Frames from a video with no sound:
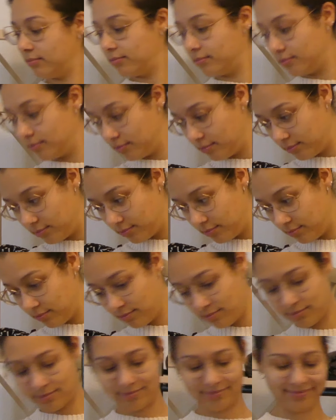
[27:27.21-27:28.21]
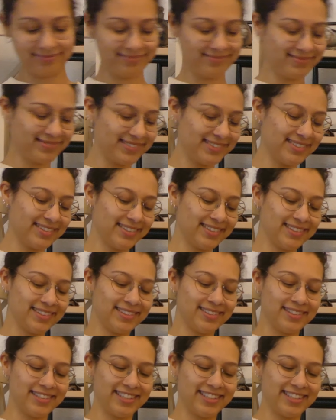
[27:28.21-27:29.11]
(silence)